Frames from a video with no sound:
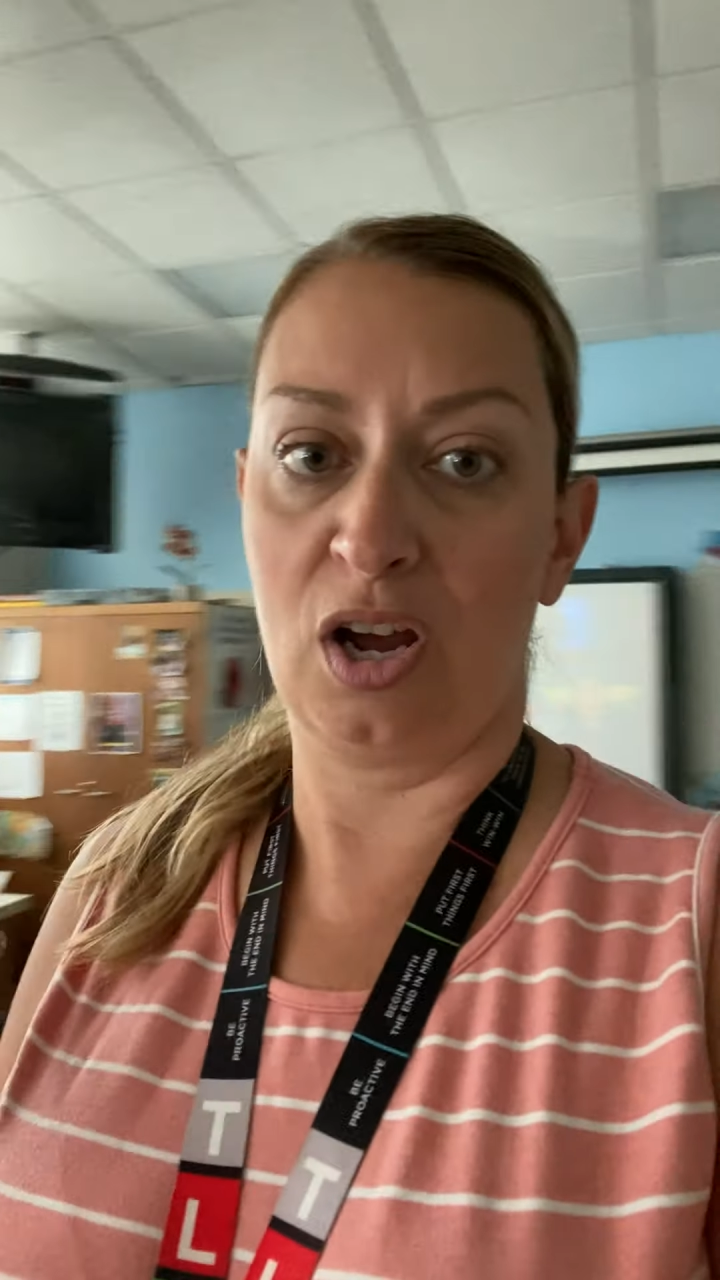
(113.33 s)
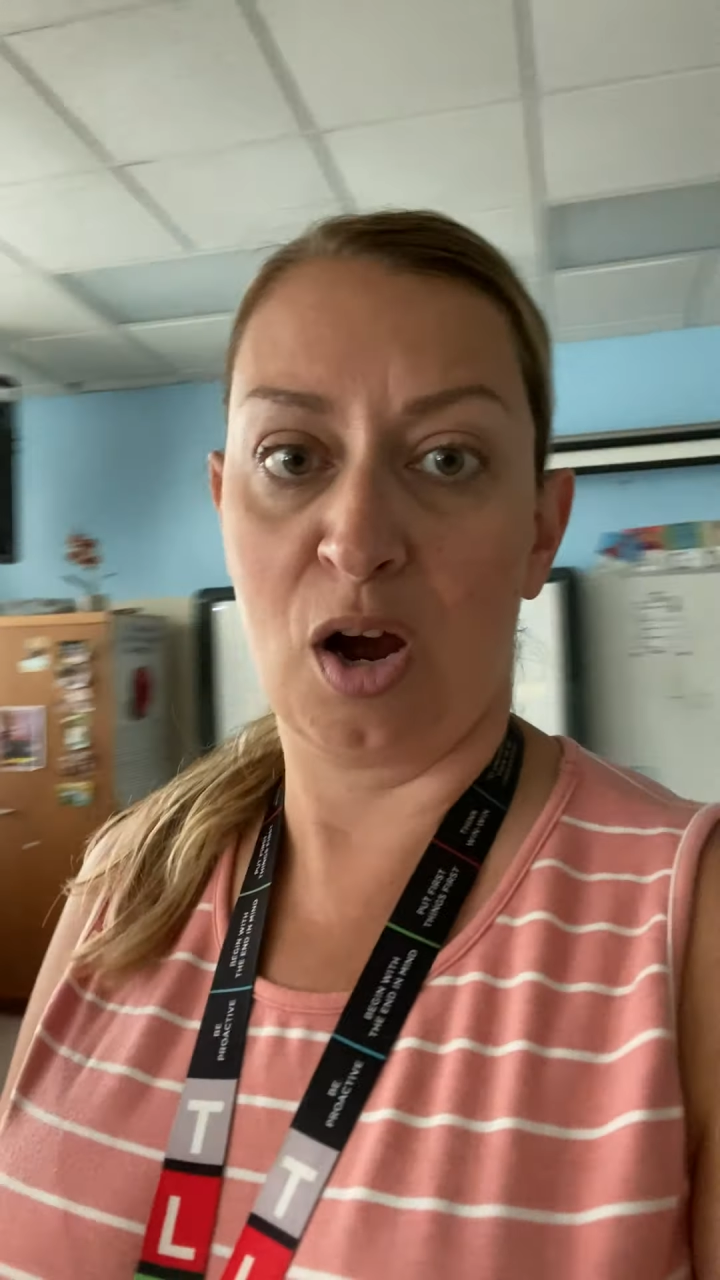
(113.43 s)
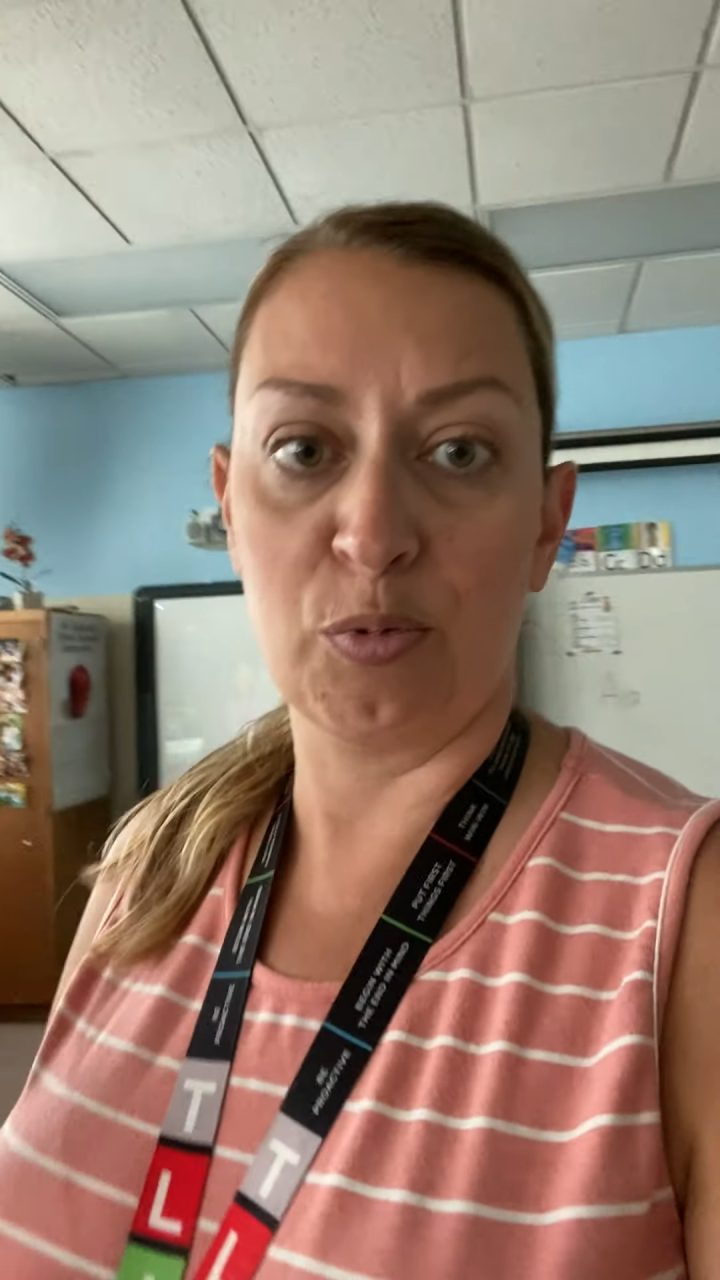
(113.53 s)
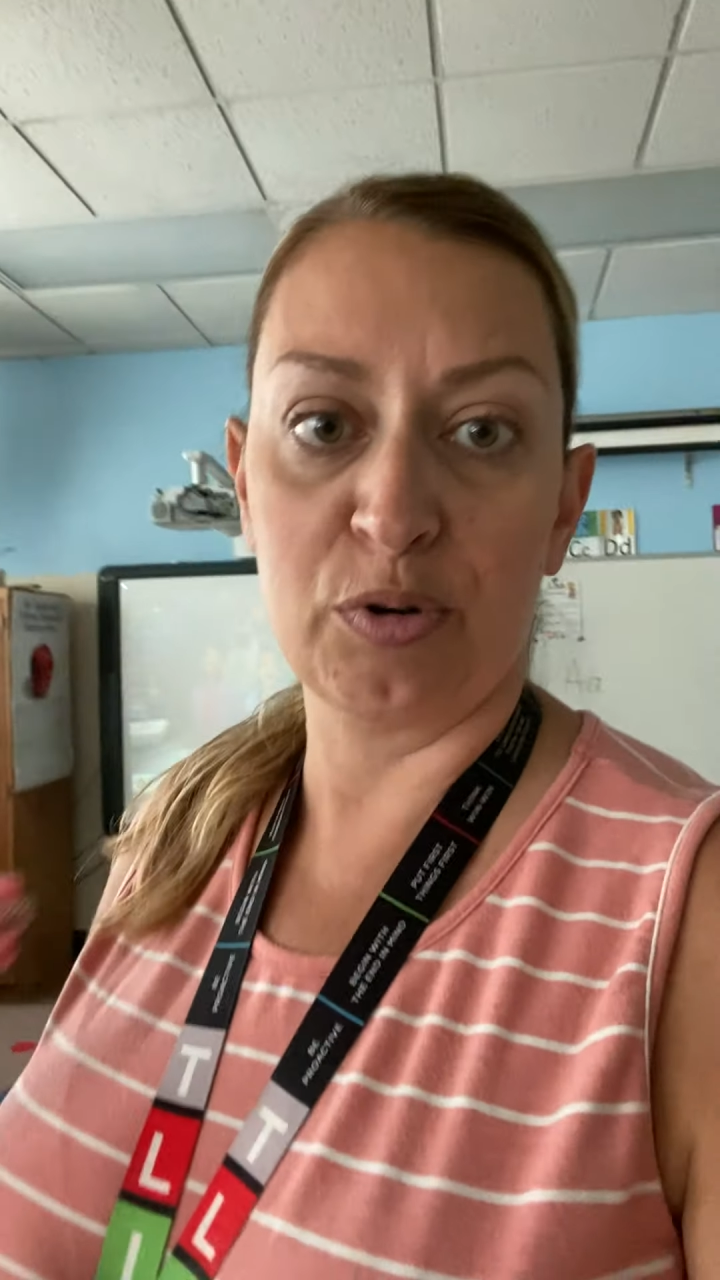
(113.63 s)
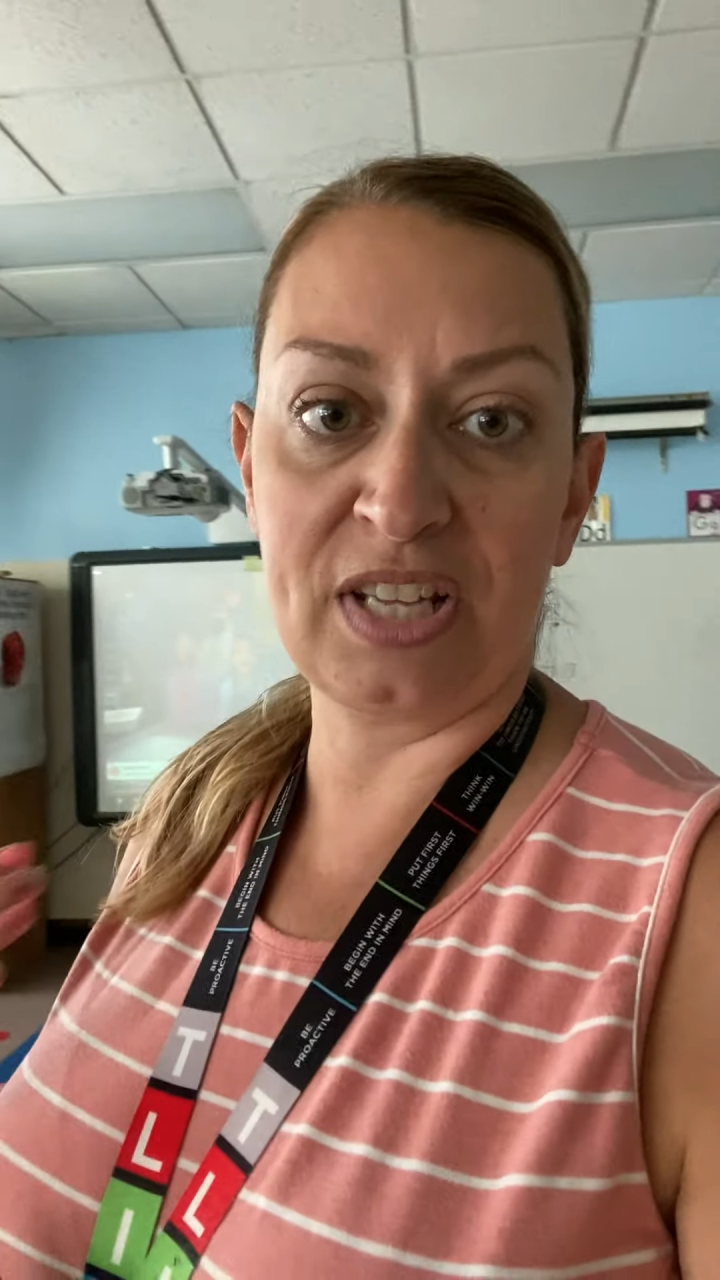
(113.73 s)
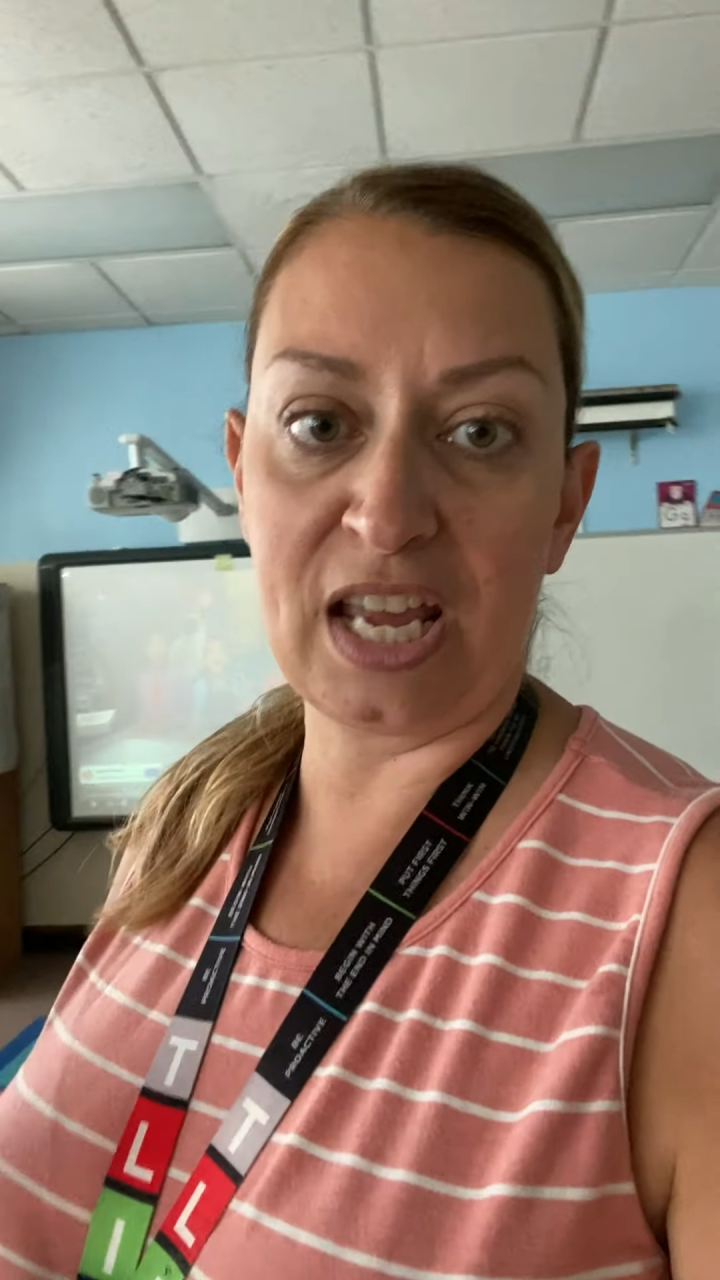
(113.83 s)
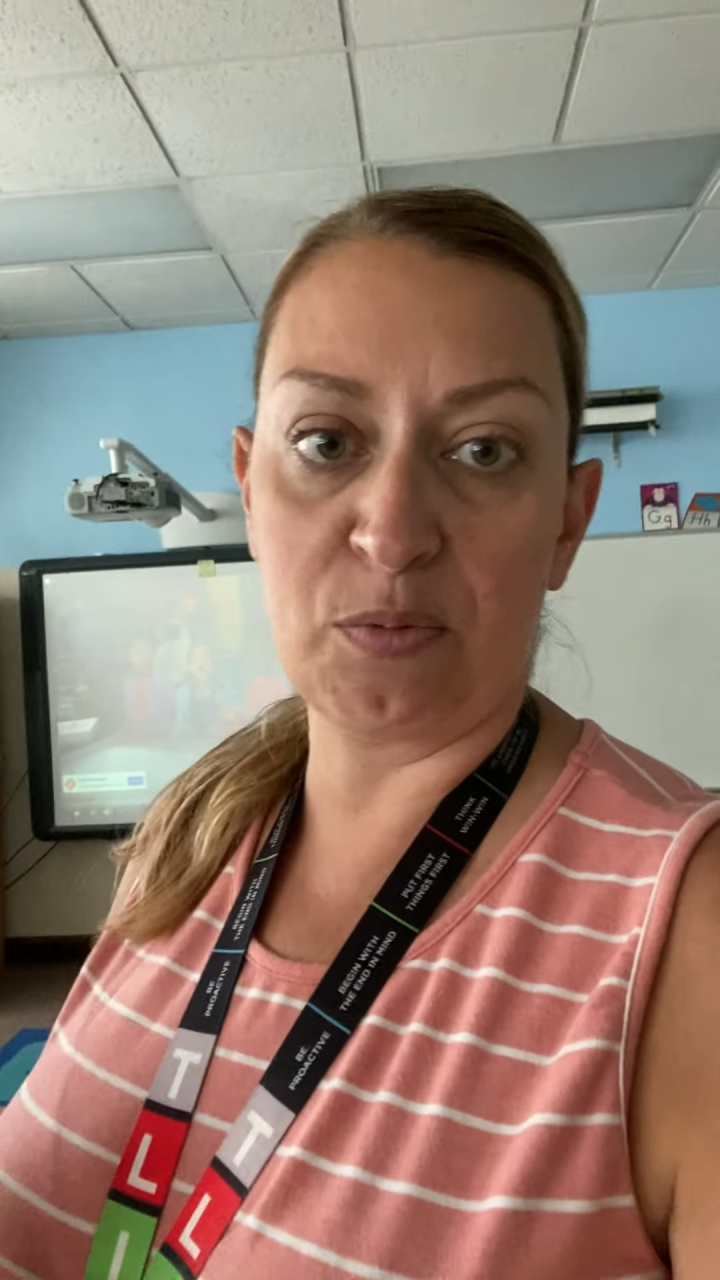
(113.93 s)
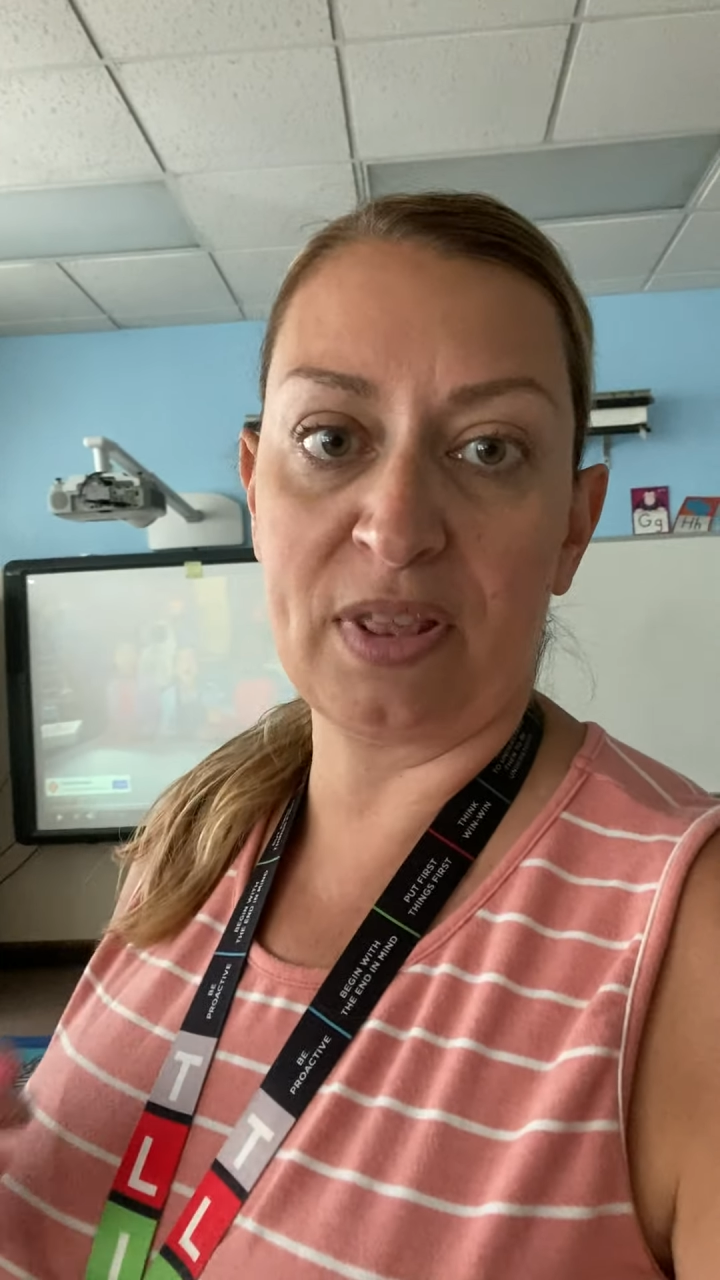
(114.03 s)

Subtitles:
a routine.